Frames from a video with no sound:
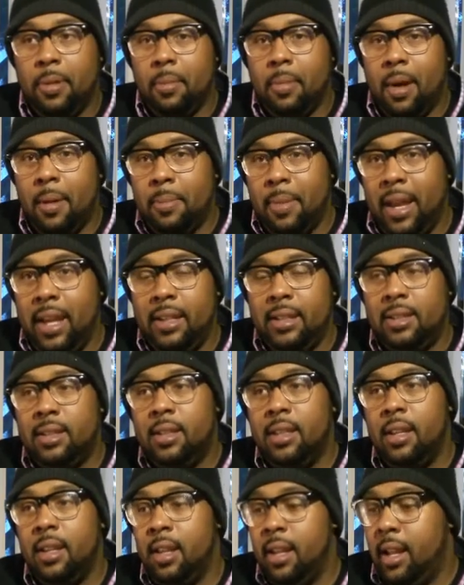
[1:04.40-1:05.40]
in my
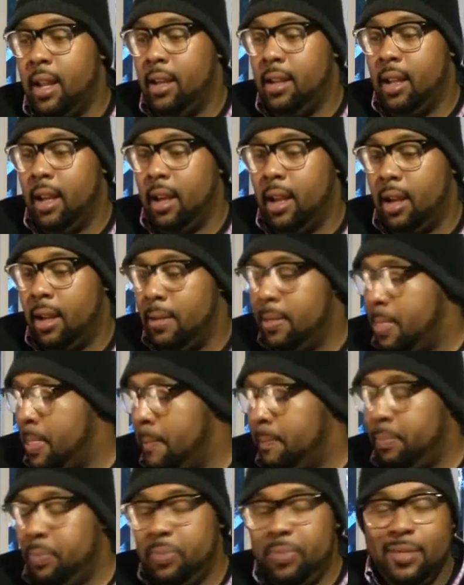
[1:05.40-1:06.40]
bass, and
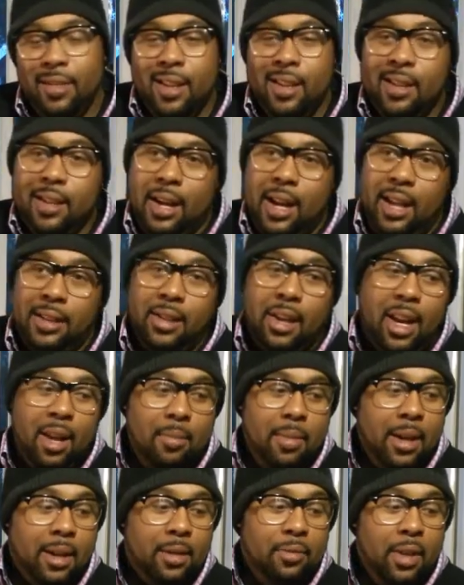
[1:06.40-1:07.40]
I thought
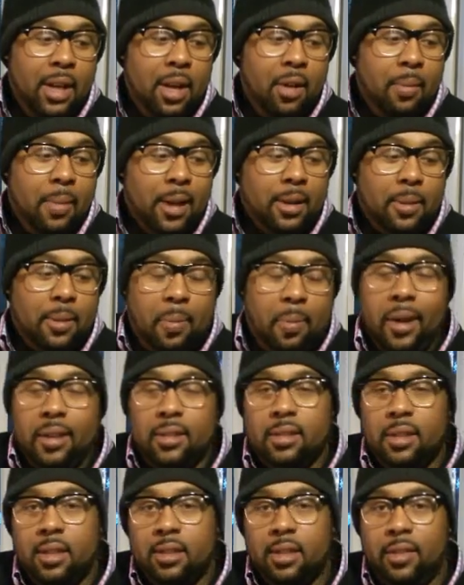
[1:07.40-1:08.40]
I'd make a video about the
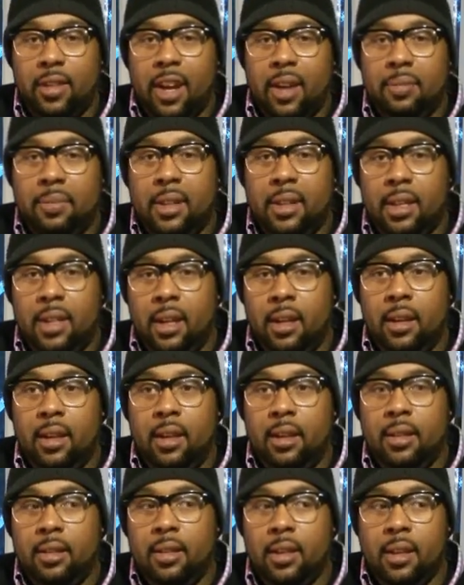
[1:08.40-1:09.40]
process of having it
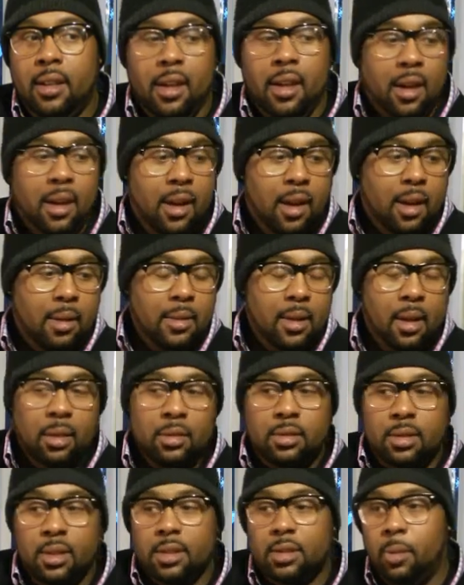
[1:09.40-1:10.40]
done. You know,
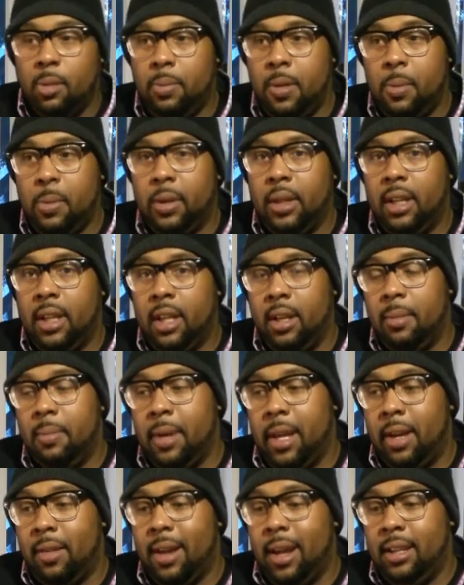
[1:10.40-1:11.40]
just so people can get a
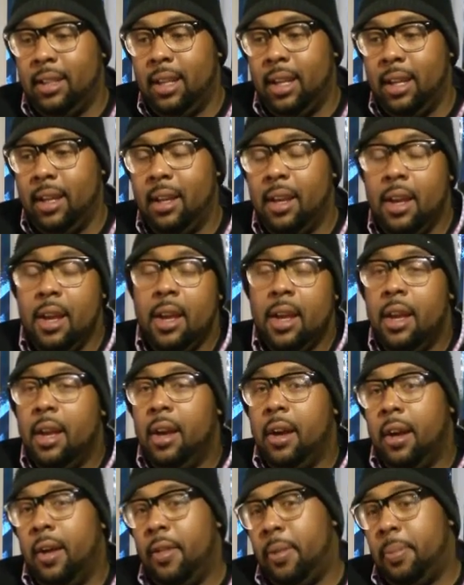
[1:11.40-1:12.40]
better idea
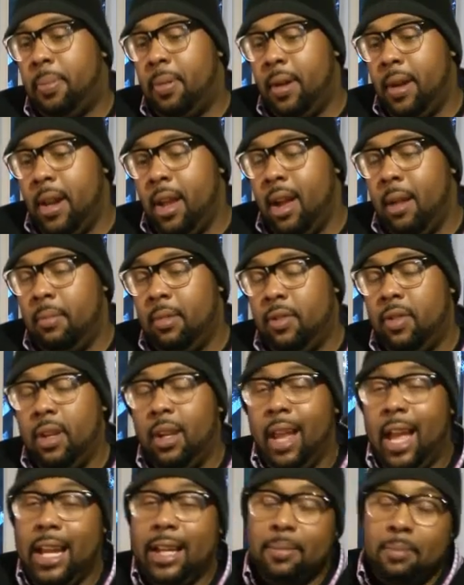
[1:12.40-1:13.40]
of the preamp. If you're
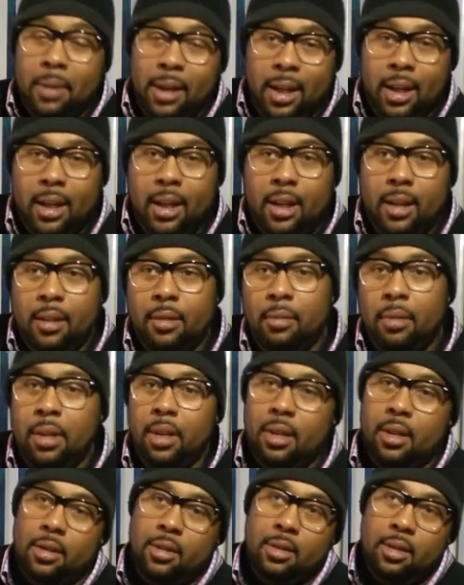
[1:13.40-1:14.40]
like me,
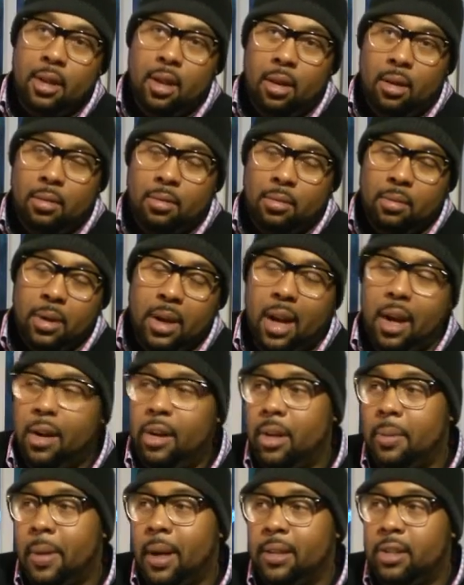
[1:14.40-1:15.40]
when I
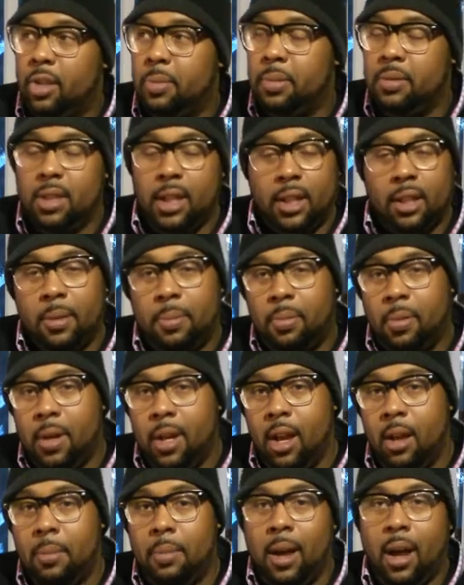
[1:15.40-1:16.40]
heard about this particular
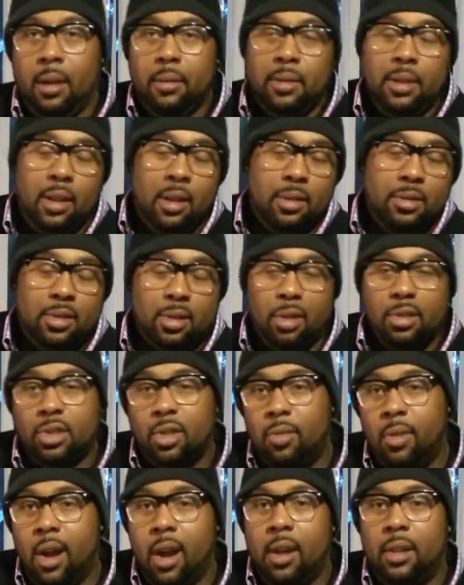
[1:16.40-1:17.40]
preamp, I searched
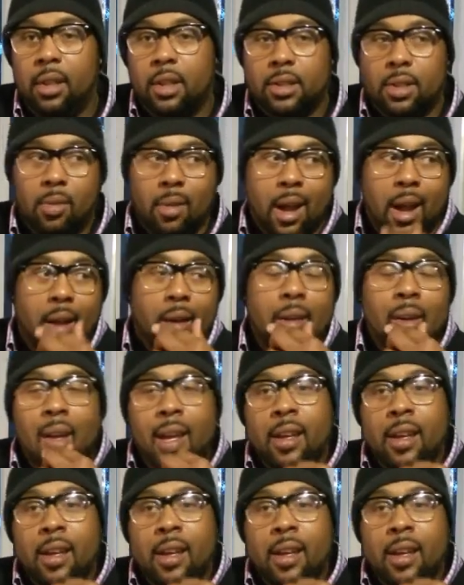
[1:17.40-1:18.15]
around, looked around,